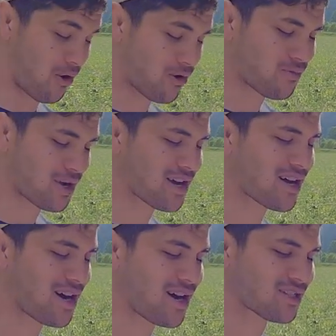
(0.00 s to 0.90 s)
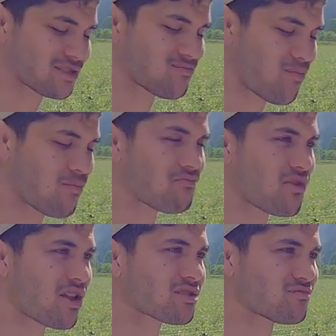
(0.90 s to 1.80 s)
Oh my gosh.
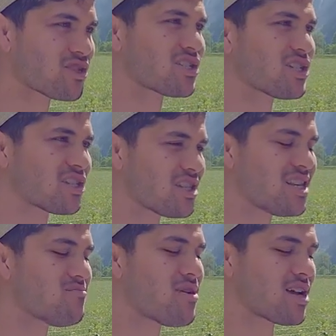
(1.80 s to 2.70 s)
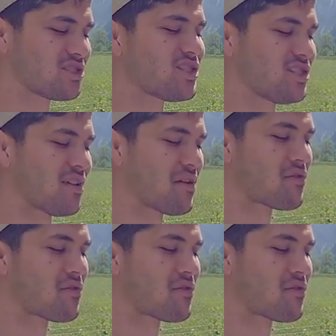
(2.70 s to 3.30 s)
This is the best cheese I've